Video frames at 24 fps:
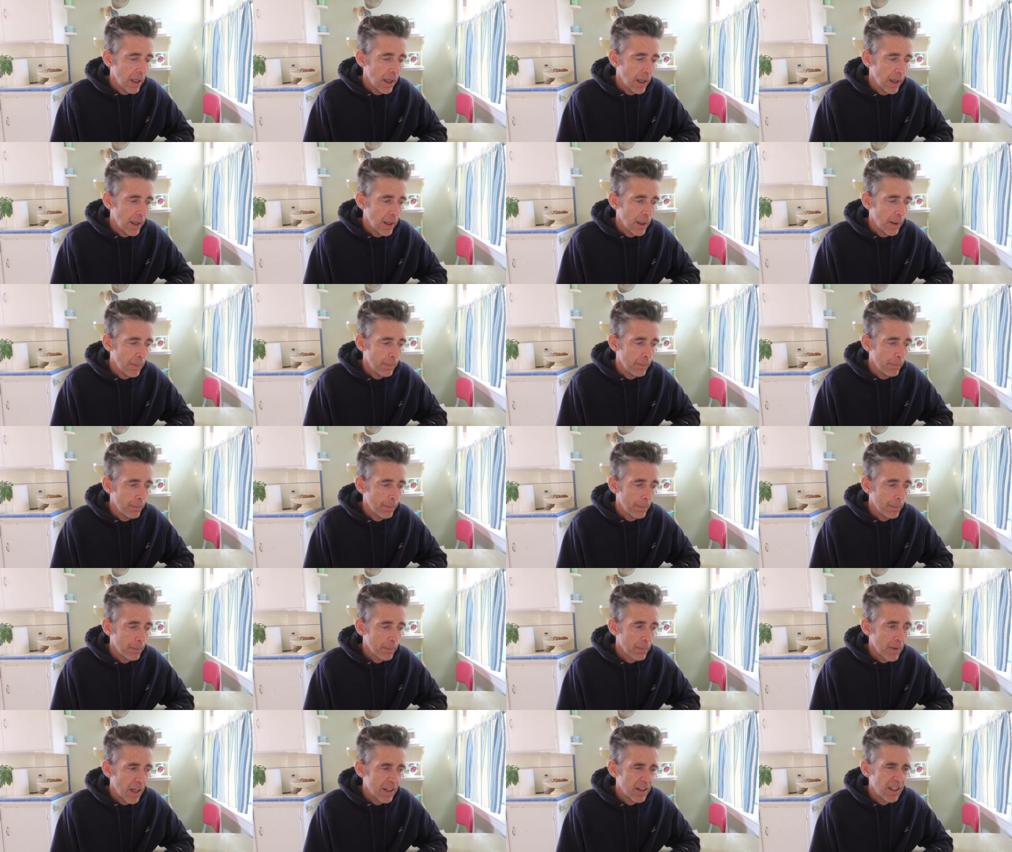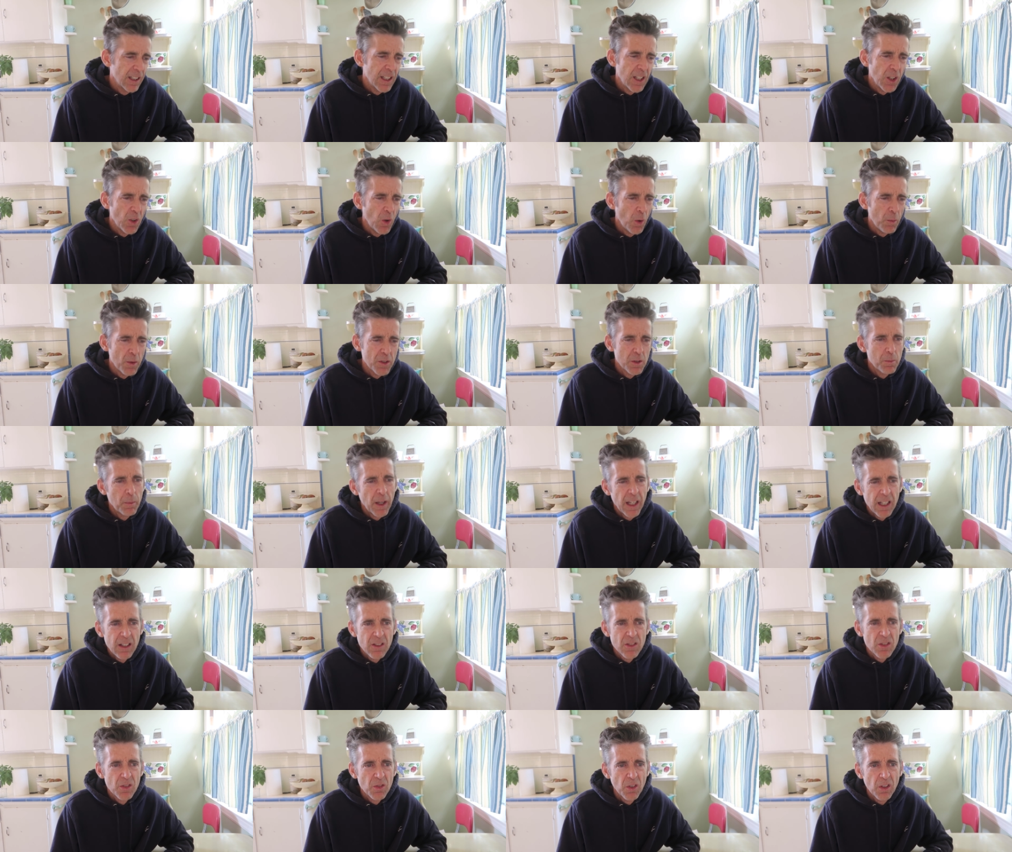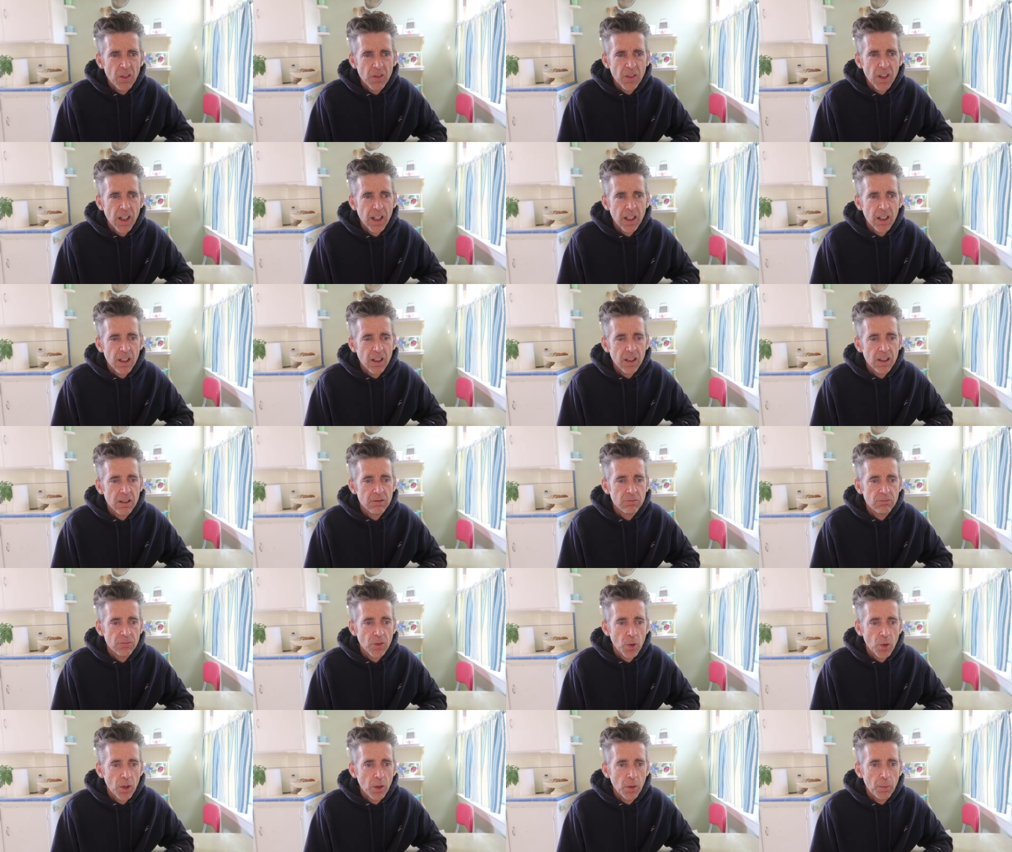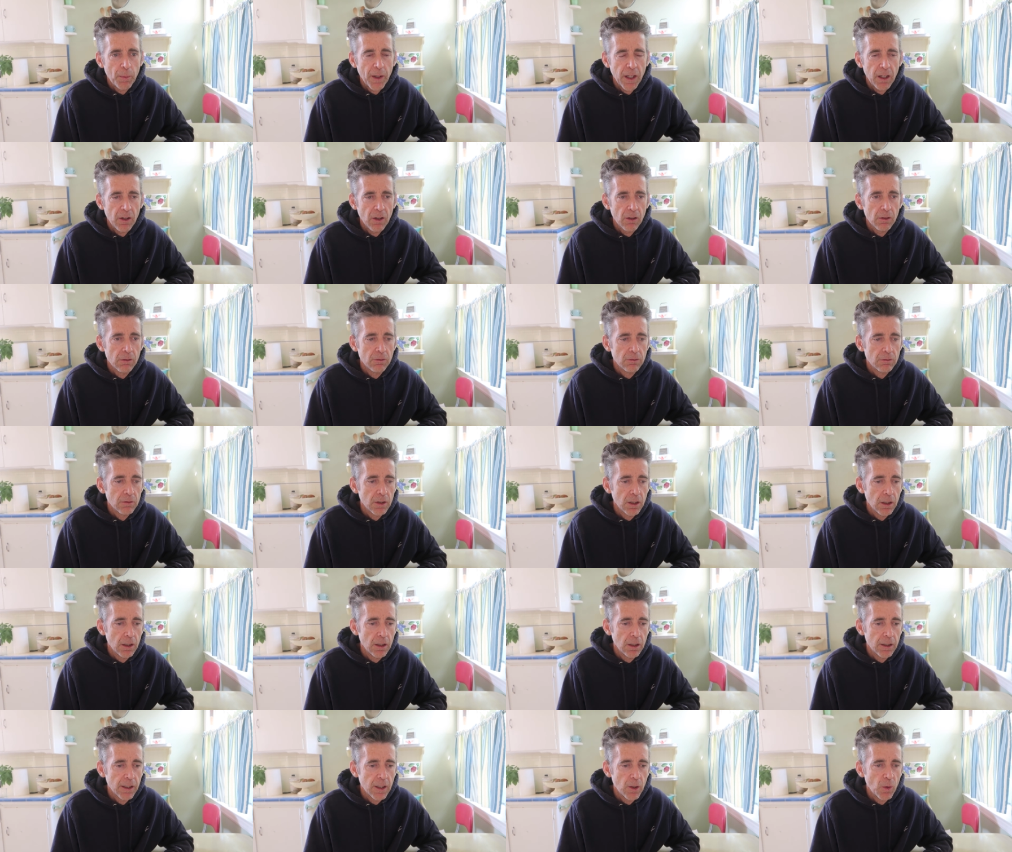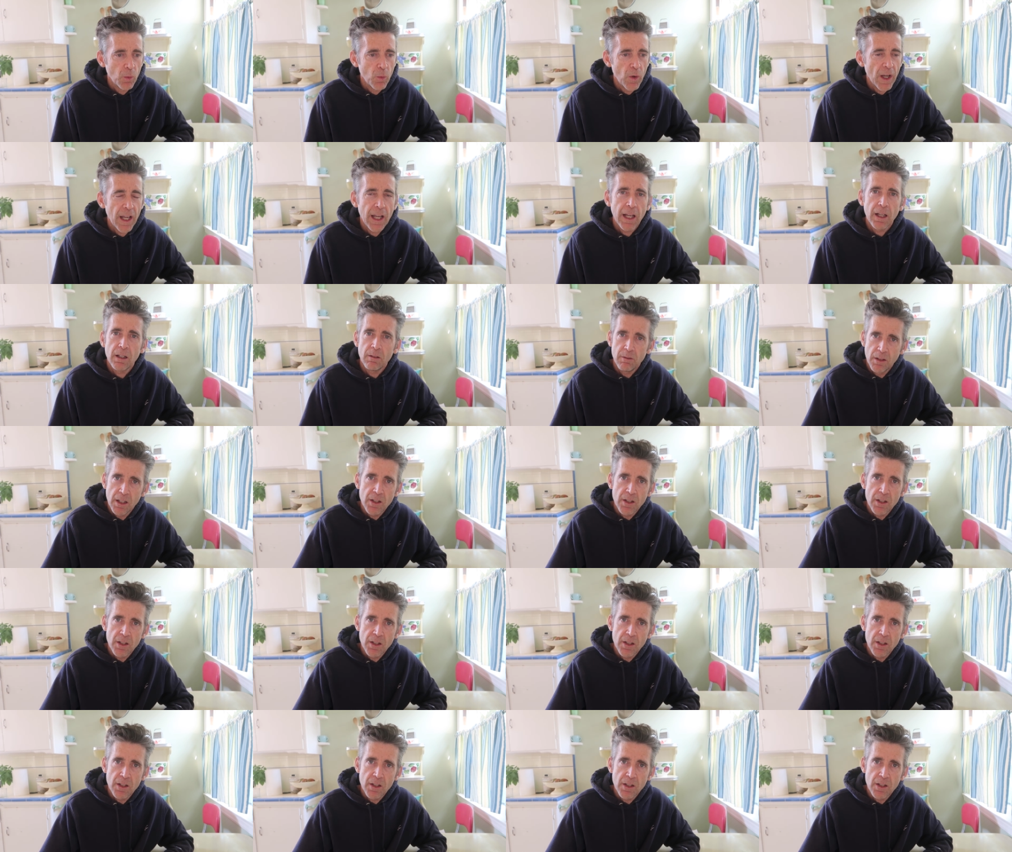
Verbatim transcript: Um, I think he almost paints sort of like a oil painter uh, in a way.